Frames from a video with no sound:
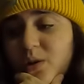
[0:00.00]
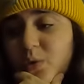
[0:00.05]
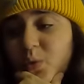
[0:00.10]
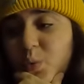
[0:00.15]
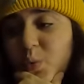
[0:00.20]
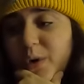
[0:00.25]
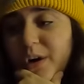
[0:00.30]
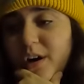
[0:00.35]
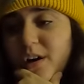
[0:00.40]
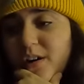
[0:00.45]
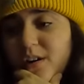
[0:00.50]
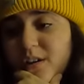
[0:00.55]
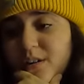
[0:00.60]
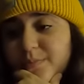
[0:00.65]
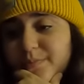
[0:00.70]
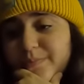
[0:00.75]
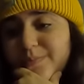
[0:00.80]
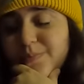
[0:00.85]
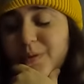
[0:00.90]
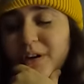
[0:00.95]

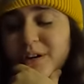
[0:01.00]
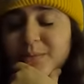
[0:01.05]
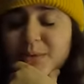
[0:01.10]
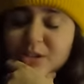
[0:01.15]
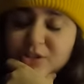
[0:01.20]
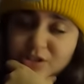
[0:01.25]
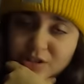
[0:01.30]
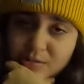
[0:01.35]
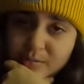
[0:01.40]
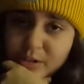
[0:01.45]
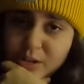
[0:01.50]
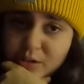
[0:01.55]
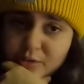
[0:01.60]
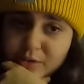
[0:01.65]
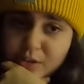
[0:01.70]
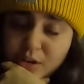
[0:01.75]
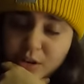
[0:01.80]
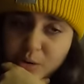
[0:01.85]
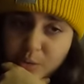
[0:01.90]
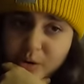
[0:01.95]
we're pretty much in the middle
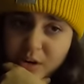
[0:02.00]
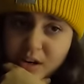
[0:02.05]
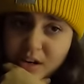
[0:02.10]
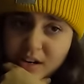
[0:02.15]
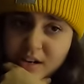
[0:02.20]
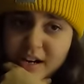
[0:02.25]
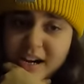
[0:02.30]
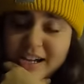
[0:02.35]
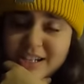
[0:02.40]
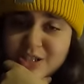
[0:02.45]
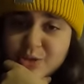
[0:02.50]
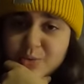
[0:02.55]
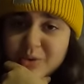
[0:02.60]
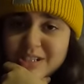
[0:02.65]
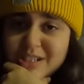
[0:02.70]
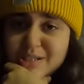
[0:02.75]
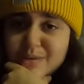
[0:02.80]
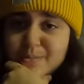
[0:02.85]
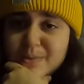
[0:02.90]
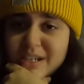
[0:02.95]
of nowhere as
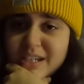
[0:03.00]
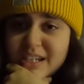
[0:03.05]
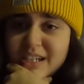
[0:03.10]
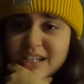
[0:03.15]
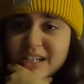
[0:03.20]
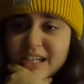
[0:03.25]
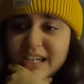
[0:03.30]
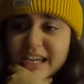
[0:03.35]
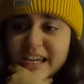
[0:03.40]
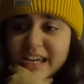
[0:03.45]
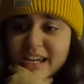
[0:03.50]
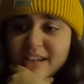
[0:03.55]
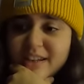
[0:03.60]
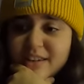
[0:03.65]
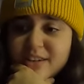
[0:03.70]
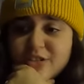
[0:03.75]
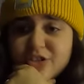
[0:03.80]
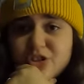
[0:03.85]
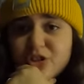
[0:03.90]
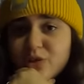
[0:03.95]
we speak,
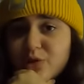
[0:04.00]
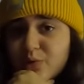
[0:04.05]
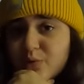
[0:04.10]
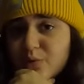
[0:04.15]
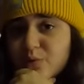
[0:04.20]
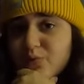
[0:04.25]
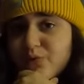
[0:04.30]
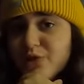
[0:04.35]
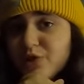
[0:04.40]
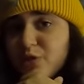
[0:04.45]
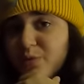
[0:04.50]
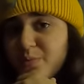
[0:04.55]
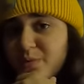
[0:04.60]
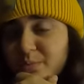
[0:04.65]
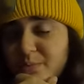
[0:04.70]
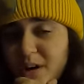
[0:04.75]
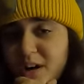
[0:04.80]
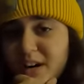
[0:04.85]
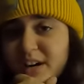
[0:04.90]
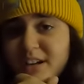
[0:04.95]
and there's no
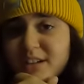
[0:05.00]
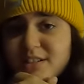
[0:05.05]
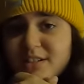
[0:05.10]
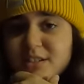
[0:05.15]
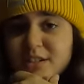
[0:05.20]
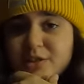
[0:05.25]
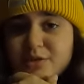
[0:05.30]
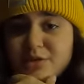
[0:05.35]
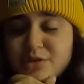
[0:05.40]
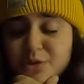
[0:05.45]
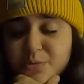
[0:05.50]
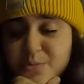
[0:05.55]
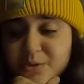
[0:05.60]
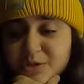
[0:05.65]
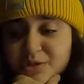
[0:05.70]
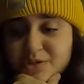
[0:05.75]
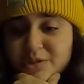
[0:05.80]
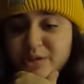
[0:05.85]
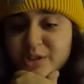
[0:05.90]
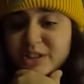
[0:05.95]
supermarkets, no
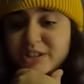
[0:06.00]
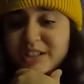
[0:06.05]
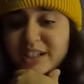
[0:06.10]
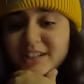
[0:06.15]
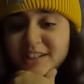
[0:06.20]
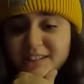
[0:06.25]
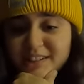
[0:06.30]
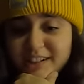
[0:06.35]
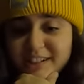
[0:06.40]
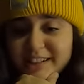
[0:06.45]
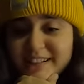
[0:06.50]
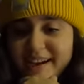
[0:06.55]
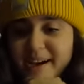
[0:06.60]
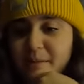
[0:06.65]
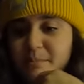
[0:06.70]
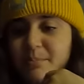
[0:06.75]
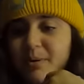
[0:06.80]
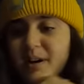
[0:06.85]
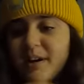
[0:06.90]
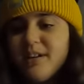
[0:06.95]
superstores, nothing like
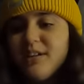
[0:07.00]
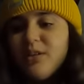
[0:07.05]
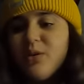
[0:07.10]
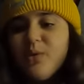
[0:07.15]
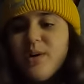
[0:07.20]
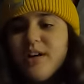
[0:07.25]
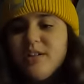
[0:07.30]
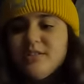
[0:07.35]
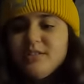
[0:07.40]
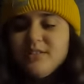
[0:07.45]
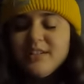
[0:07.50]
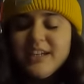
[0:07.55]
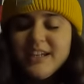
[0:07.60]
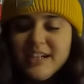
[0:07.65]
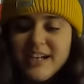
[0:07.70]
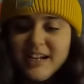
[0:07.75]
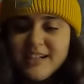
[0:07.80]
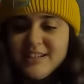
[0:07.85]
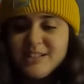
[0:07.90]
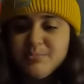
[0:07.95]
that. But Noelle
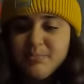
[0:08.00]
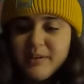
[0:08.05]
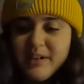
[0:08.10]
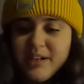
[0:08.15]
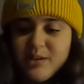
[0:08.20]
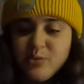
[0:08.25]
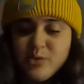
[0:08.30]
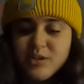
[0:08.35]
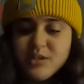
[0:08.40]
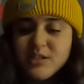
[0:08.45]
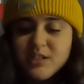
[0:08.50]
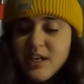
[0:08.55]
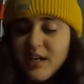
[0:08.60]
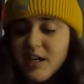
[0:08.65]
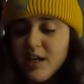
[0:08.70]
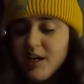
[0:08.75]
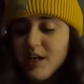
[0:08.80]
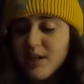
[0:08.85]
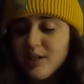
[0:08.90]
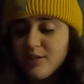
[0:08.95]
and I's plan was
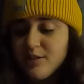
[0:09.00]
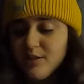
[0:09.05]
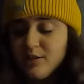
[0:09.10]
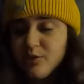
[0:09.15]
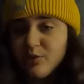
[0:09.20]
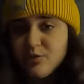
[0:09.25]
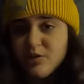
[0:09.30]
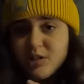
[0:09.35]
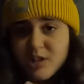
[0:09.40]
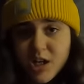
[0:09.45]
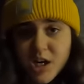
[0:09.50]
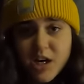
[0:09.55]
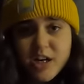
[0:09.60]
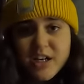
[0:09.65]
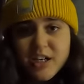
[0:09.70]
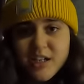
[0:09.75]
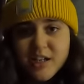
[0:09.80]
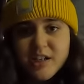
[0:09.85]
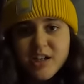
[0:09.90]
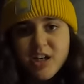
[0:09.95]
to
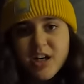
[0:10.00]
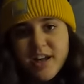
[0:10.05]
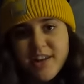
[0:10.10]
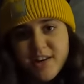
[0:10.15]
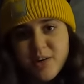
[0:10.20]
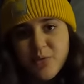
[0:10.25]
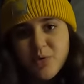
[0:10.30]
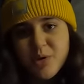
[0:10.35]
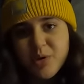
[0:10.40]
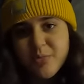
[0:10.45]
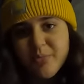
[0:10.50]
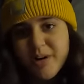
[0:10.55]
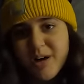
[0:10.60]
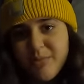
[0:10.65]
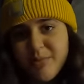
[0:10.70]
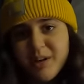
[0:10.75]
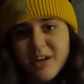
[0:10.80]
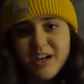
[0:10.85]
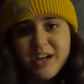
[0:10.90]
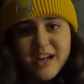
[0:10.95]
start here, and then we were
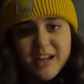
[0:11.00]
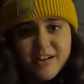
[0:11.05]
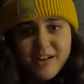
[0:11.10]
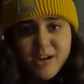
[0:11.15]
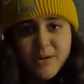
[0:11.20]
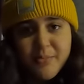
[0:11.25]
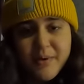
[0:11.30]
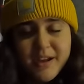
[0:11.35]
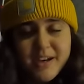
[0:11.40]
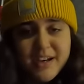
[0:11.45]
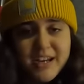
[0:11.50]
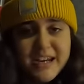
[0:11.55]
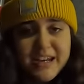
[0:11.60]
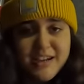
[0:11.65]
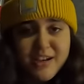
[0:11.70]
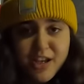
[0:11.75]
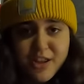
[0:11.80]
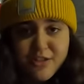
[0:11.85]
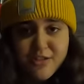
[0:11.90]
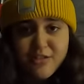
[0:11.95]
probably going to end up at
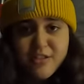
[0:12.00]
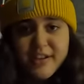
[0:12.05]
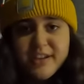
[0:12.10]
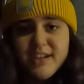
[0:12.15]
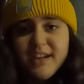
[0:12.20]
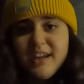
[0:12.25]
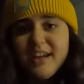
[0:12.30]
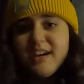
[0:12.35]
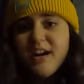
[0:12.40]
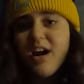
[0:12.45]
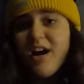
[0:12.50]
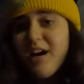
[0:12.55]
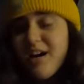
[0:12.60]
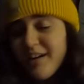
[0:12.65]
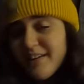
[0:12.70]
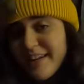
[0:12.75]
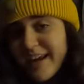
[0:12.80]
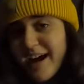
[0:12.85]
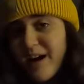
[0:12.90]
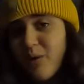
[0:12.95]
another lake, and
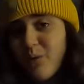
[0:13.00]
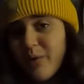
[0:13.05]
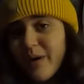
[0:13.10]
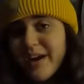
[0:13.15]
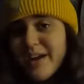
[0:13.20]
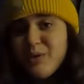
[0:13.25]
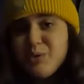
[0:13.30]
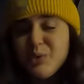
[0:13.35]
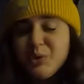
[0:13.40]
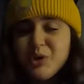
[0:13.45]
on that way